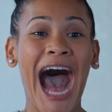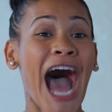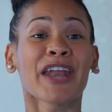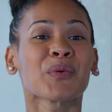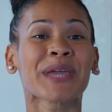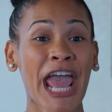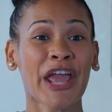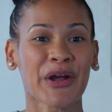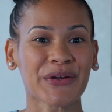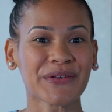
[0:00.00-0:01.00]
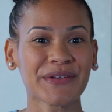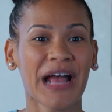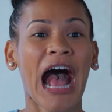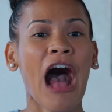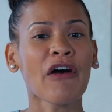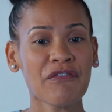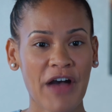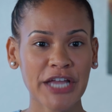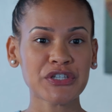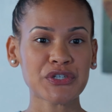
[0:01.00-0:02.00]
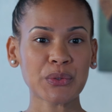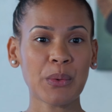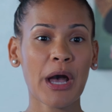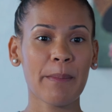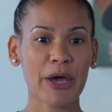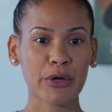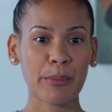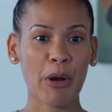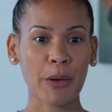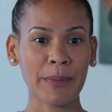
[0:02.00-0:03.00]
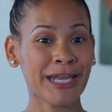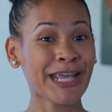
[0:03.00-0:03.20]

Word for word: I don't care. I'll find you a better apartment.